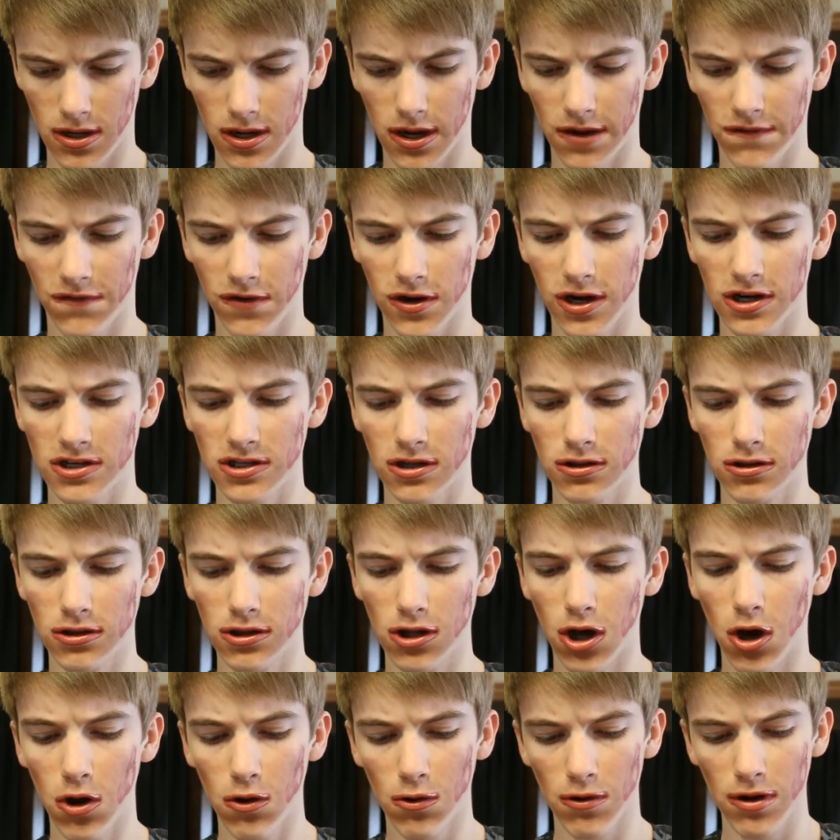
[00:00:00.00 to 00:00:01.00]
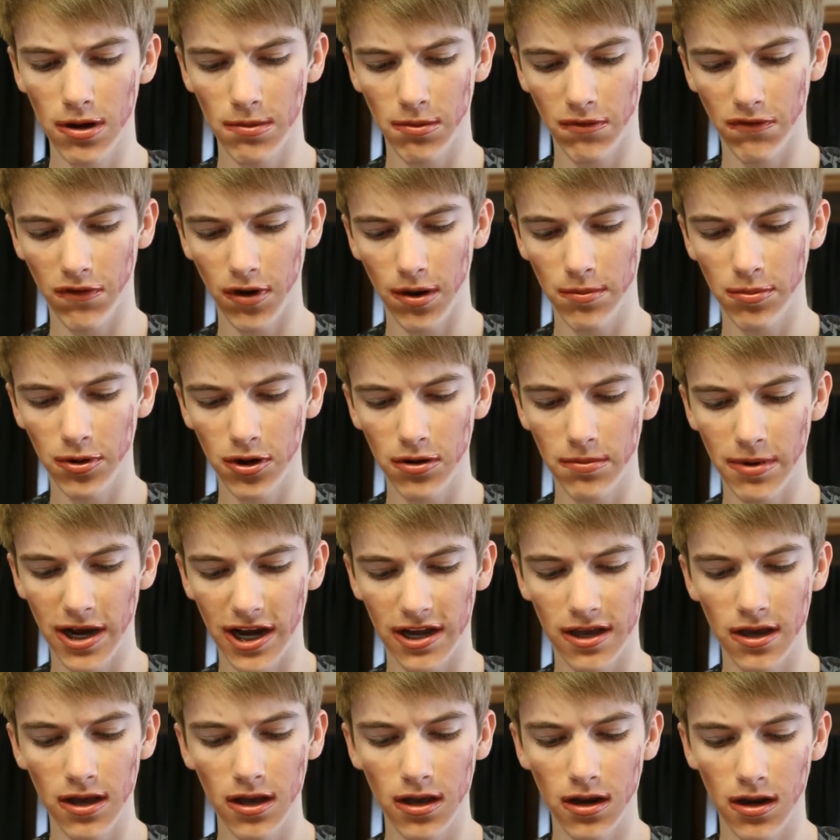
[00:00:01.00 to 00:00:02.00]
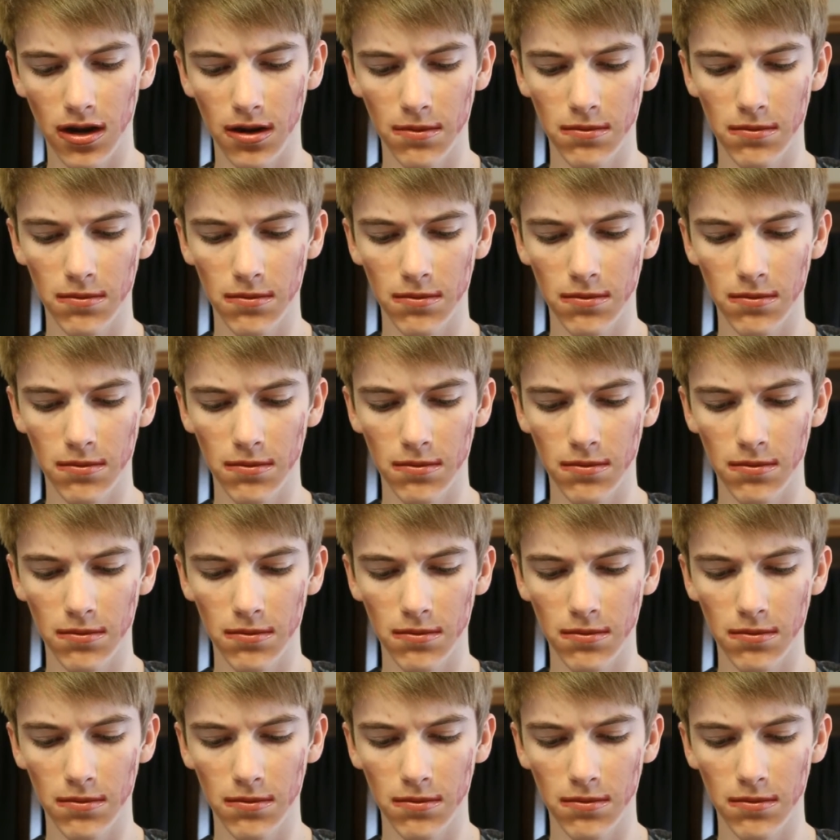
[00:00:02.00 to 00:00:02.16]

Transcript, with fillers: I forgot to lower it before I put it back in.